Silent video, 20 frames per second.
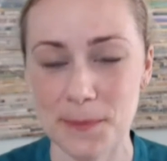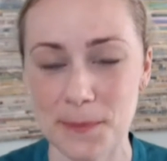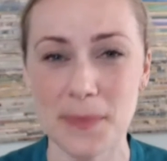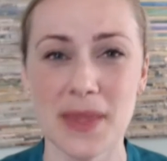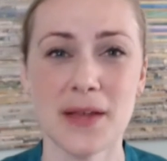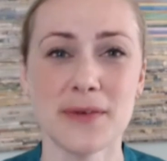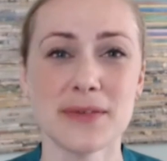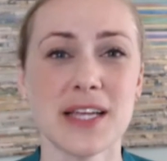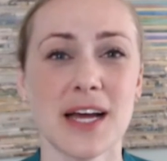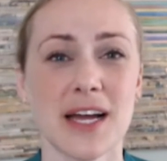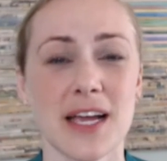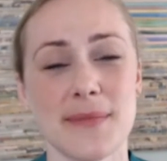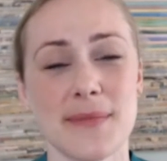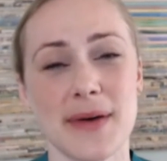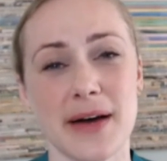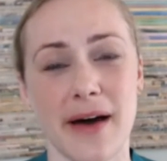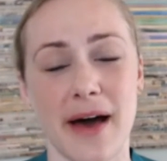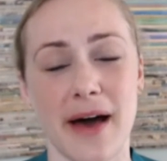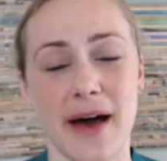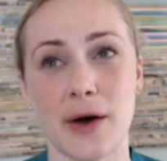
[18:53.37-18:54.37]
I was talking about
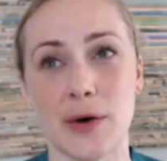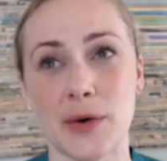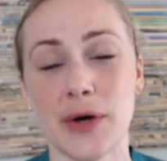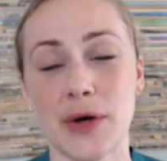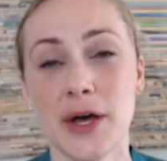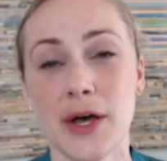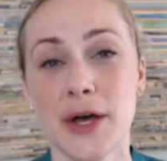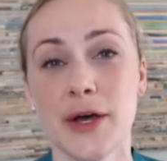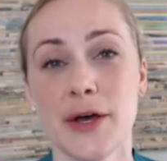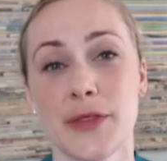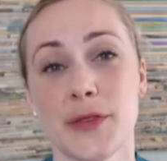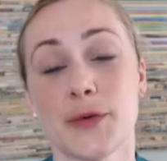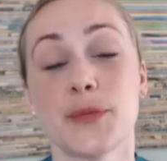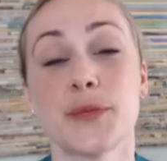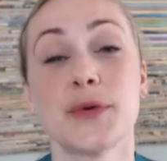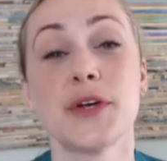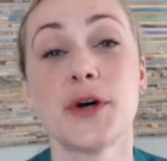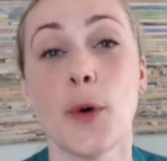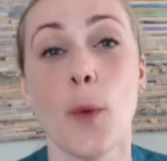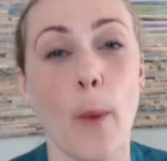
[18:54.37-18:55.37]
how the
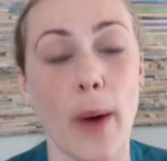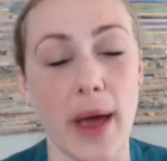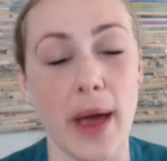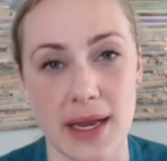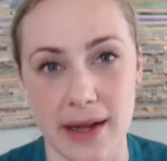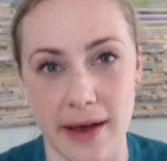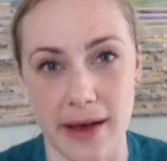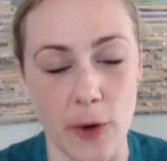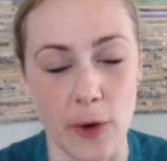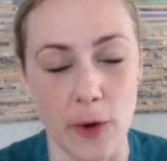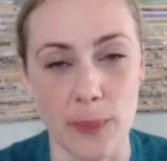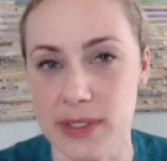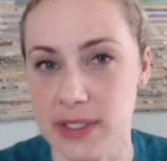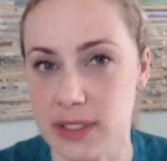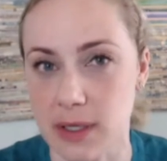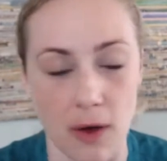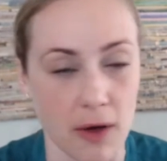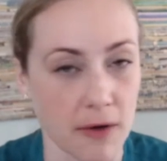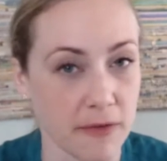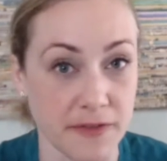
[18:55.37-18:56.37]
real way to help us
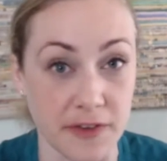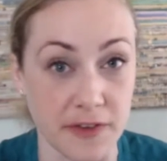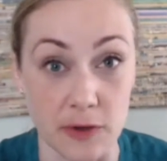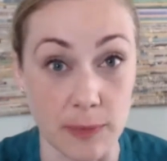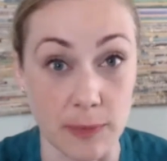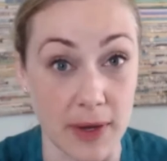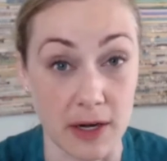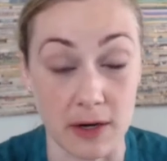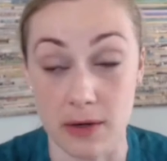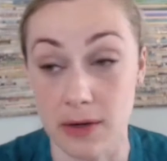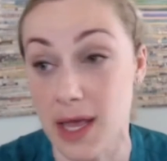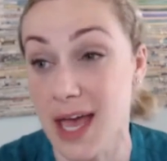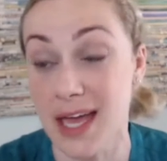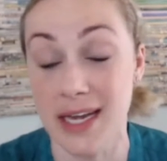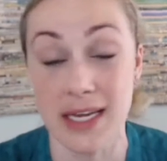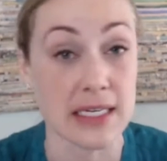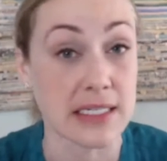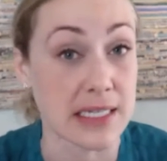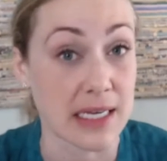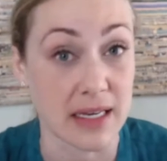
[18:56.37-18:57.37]
all feel better
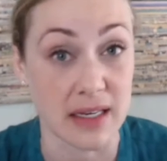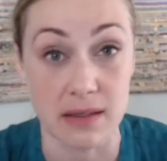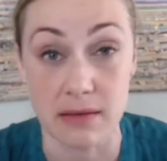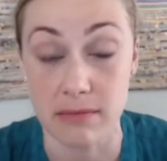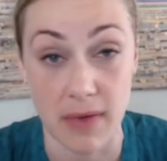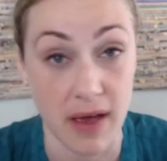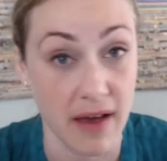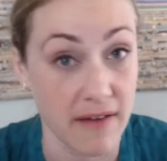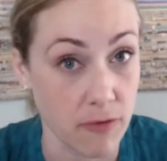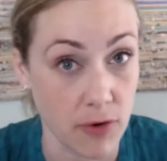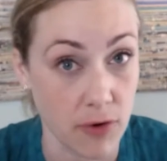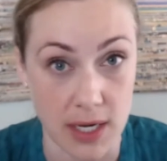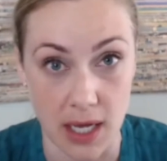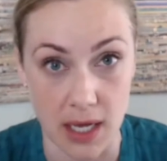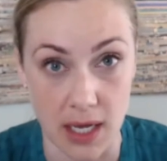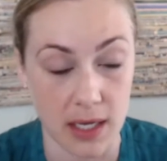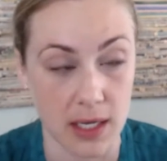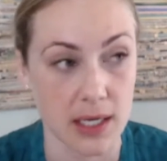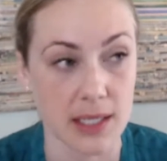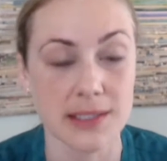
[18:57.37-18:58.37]
any day, every
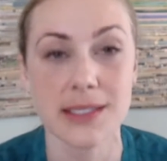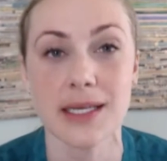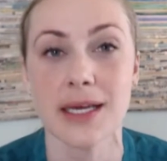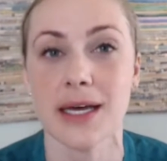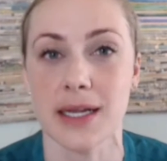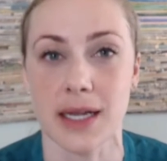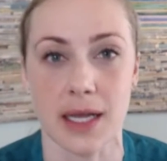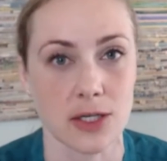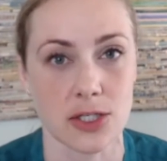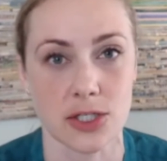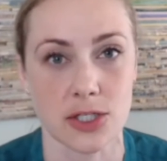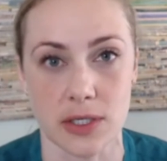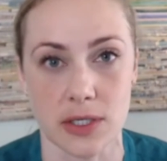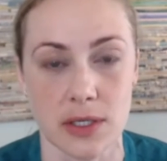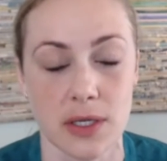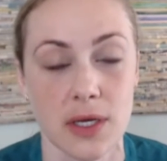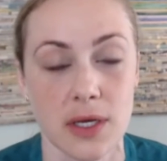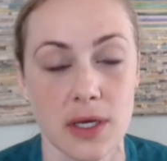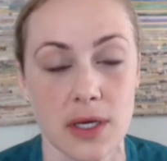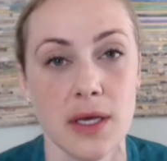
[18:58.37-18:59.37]
day, is connection.
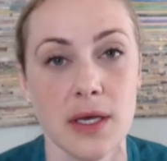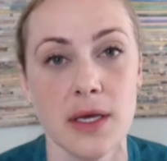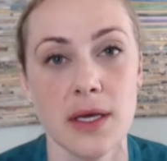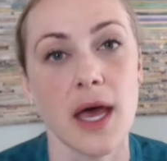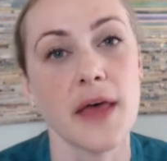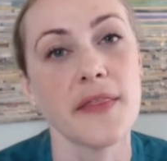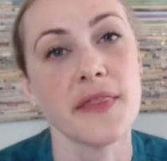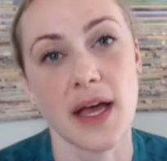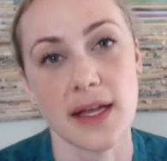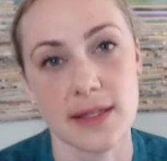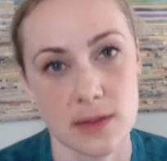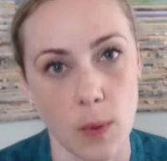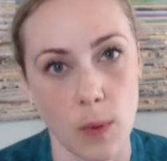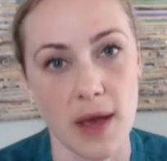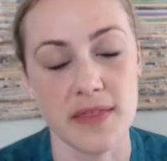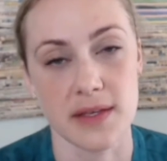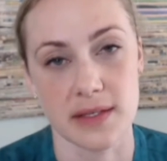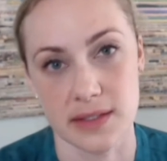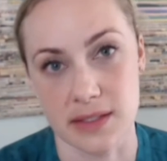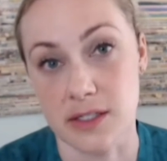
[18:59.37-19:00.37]
And that's why
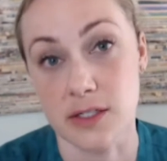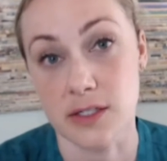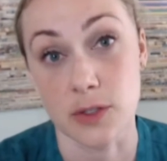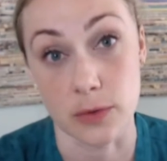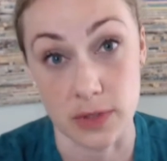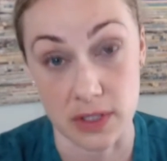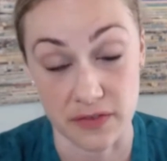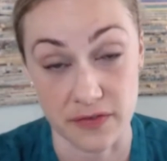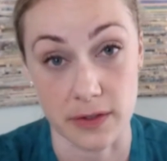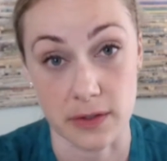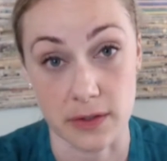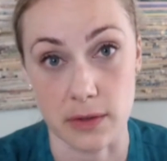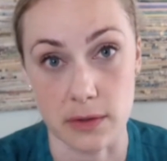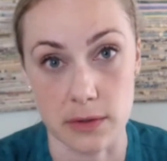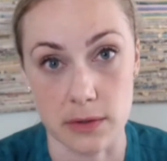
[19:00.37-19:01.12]
this is so difficult.